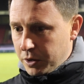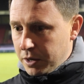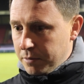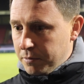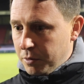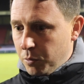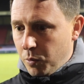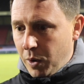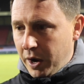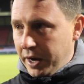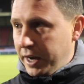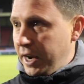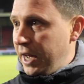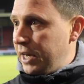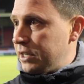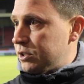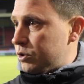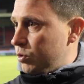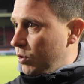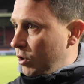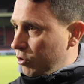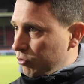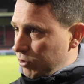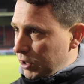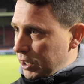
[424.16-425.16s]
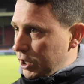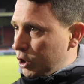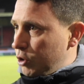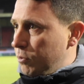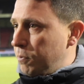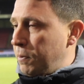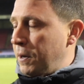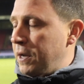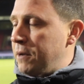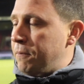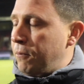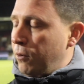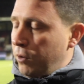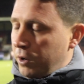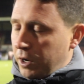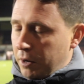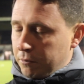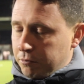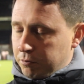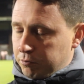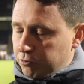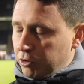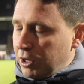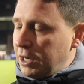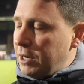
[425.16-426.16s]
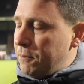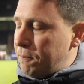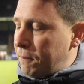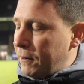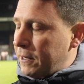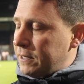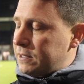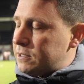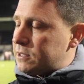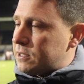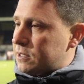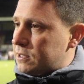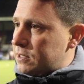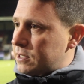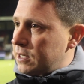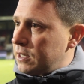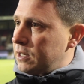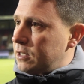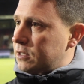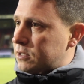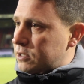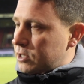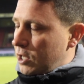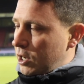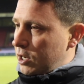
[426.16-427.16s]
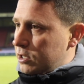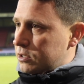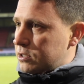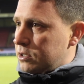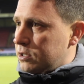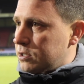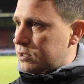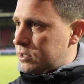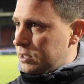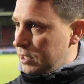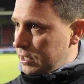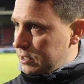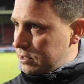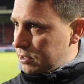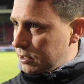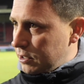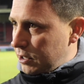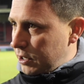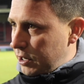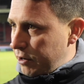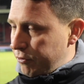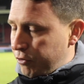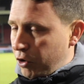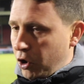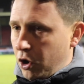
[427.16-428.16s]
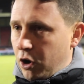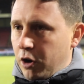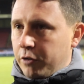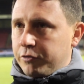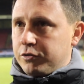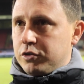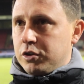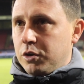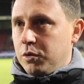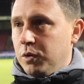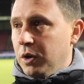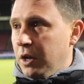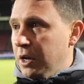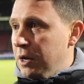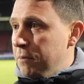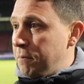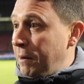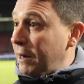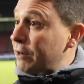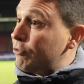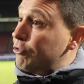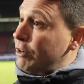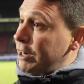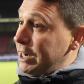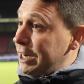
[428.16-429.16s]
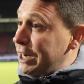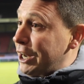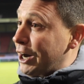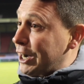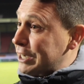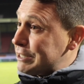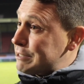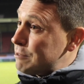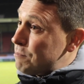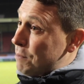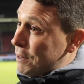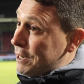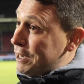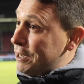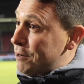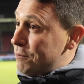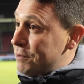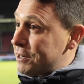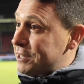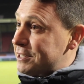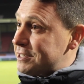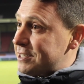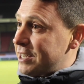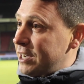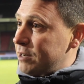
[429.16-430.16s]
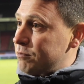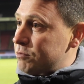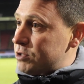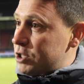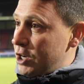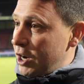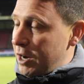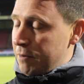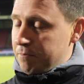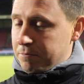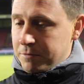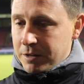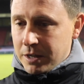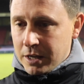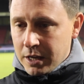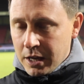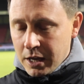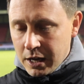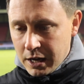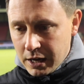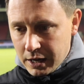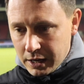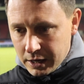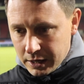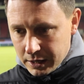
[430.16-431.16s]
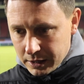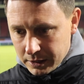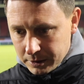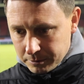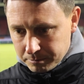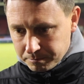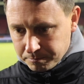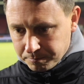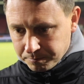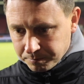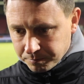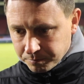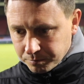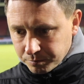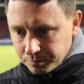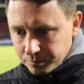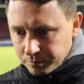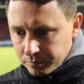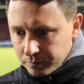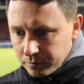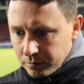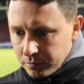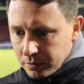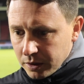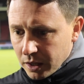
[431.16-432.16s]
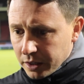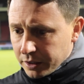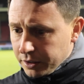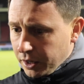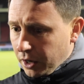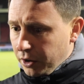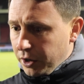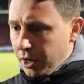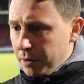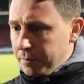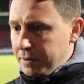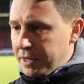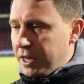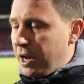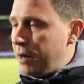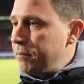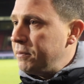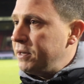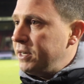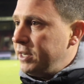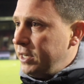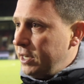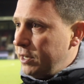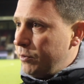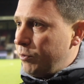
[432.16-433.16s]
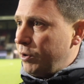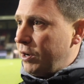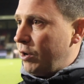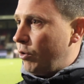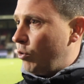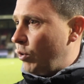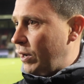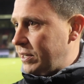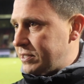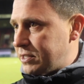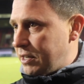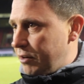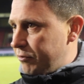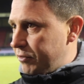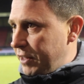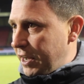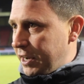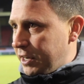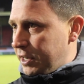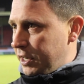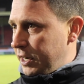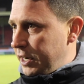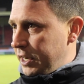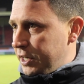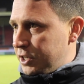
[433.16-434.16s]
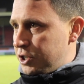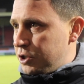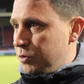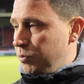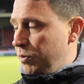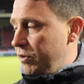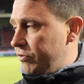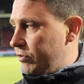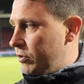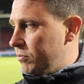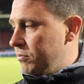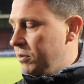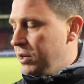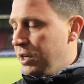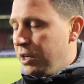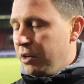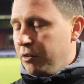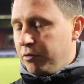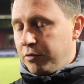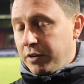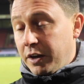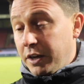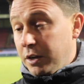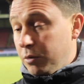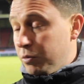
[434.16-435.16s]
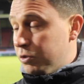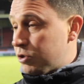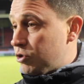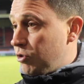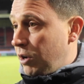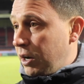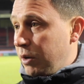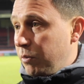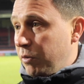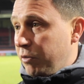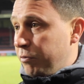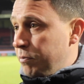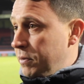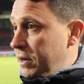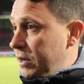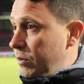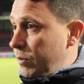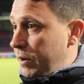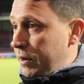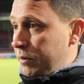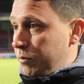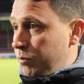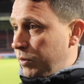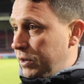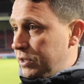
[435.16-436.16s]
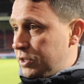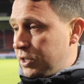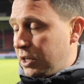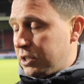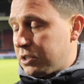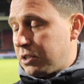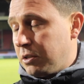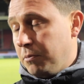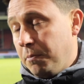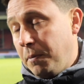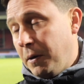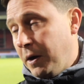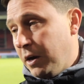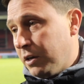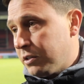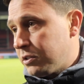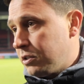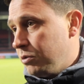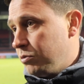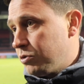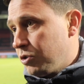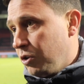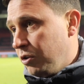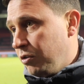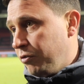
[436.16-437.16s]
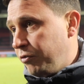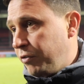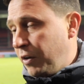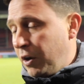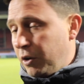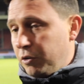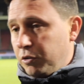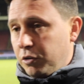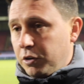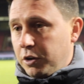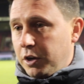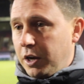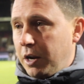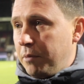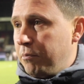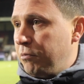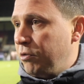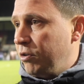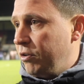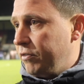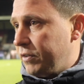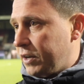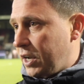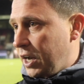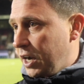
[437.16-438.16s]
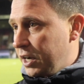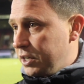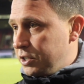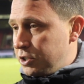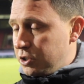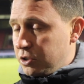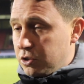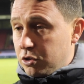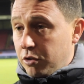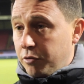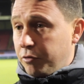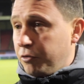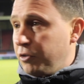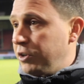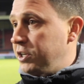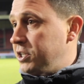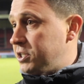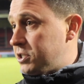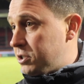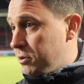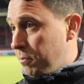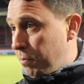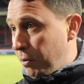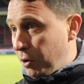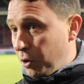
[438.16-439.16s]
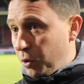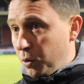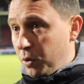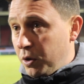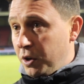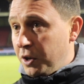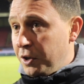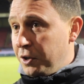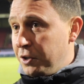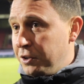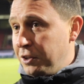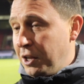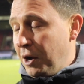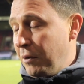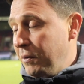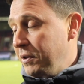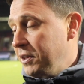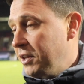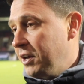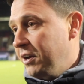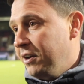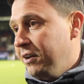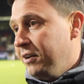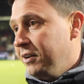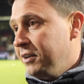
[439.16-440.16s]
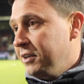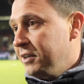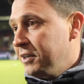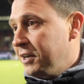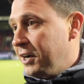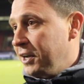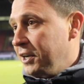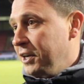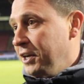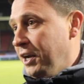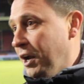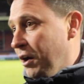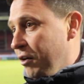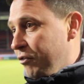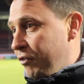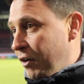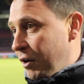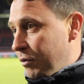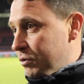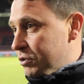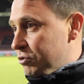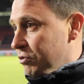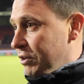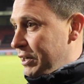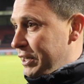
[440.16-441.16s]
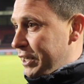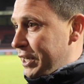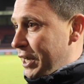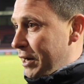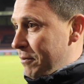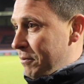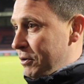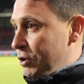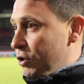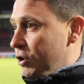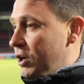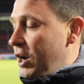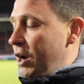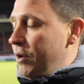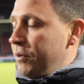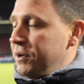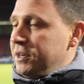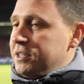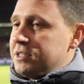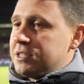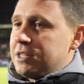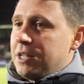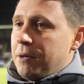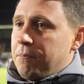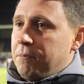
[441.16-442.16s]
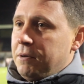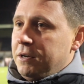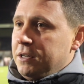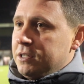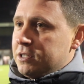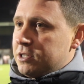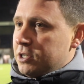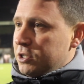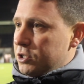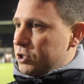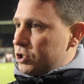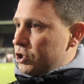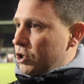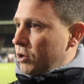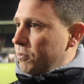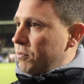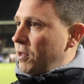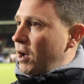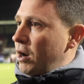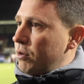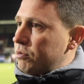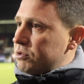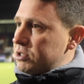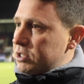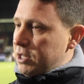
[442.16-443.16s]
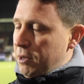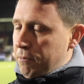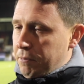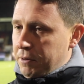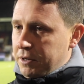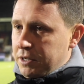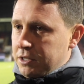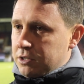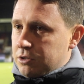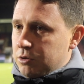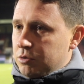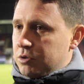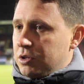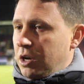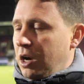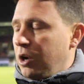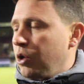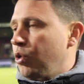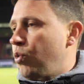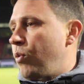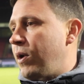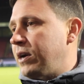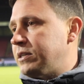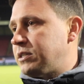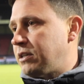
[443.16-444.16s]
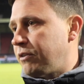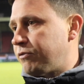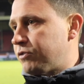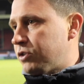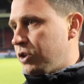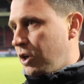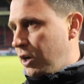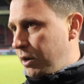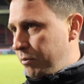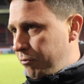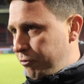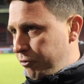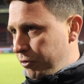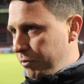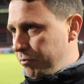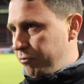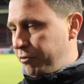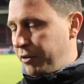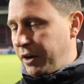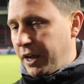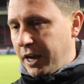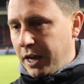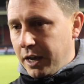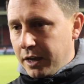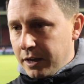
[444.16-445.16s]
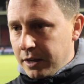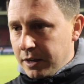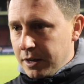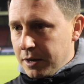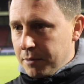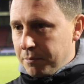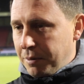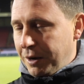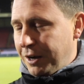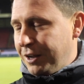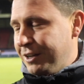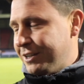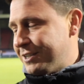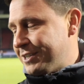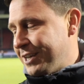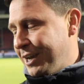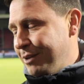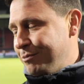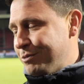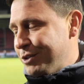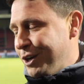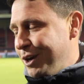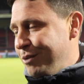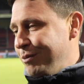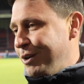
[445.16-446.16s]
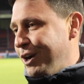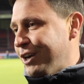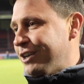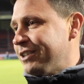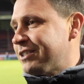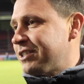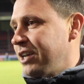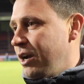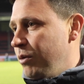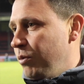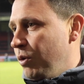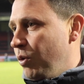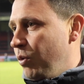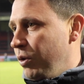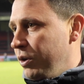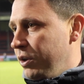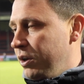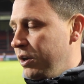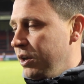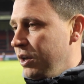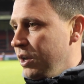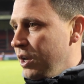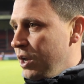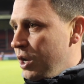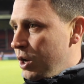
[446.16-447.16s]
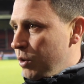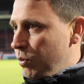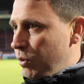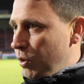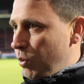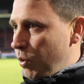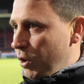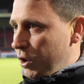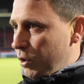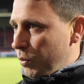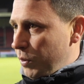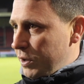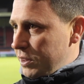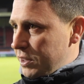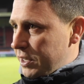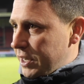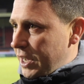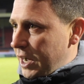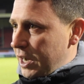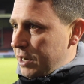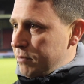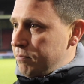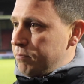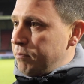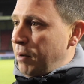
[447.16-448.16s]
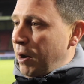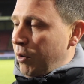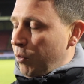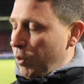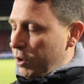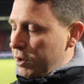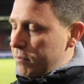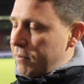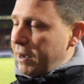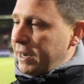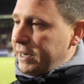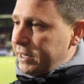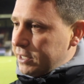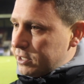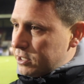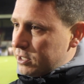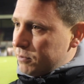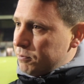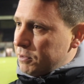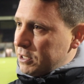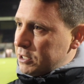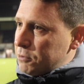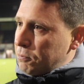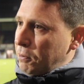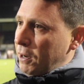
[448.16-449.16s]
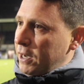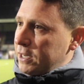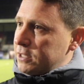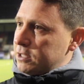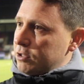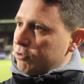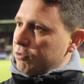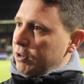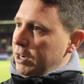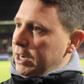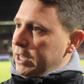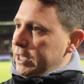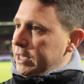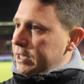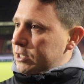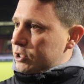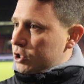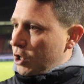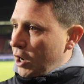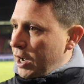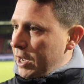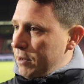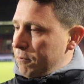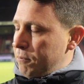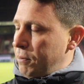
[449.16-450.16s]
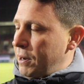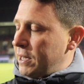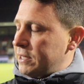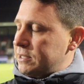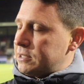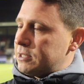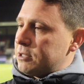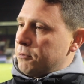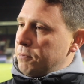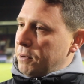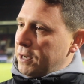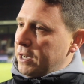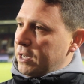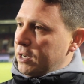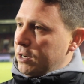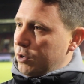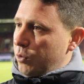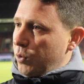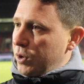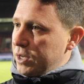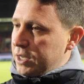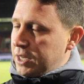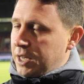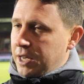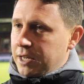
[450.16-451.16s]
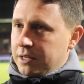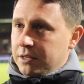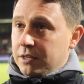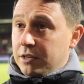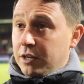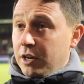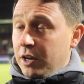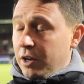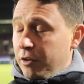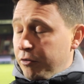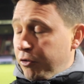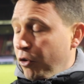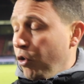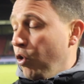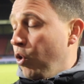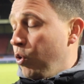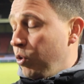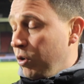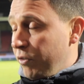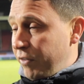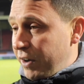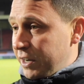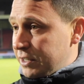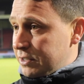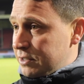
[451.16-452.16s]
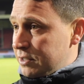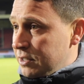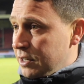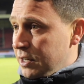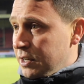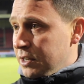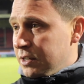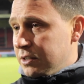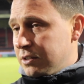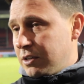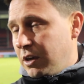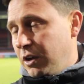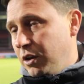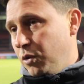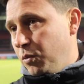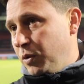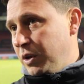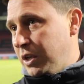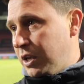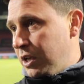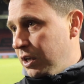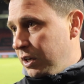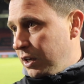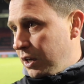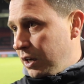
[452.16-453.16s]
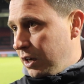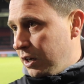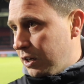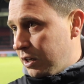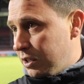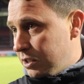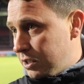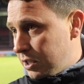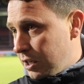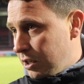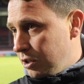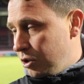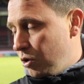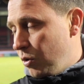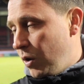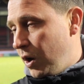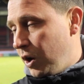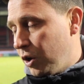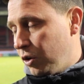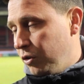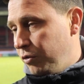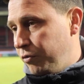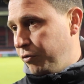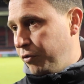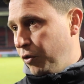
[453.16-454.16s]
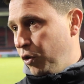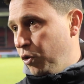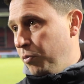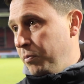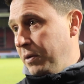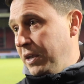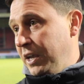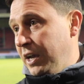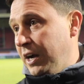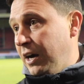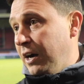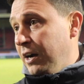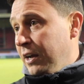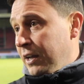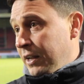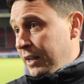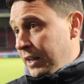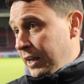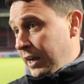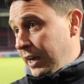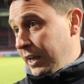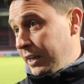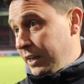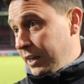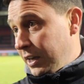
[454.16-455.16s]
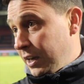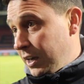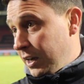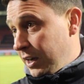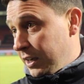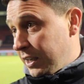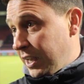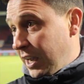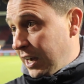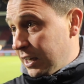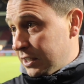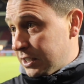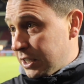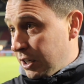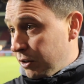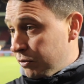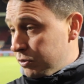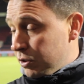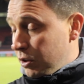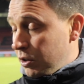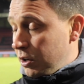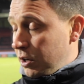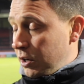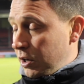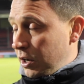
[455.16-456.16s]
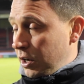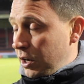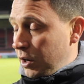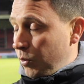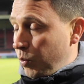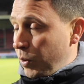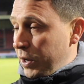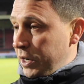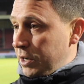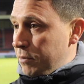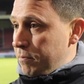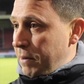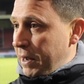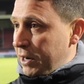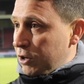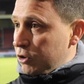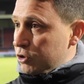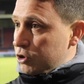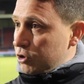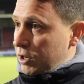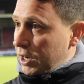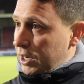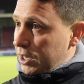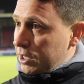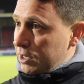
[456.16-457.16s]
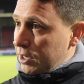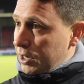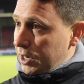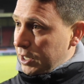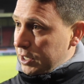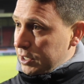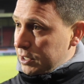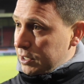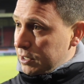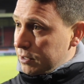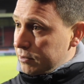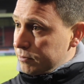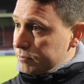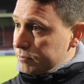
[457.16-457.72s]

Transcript: Him and Wayne Hatswell, really good people, and I'm really pleased to see the start to the season that they've got off to. But I'd really like to beat them at the same time. They'll be coming here. We'll always have that connection with them. Flinny was great with me when Justin passed. He was on the phone on a number of occasions offering his support, knowing that I didn't know if I was really coming or going and stepping into the job that I was stepping into. So I'll always have time for him for that. But at the same time, like I say, we'll want to win the game. But I want to make this place a really exciting place to be at the weekend for all of us, so that we can continue our good form here and get ourselves a win and back on track in the league.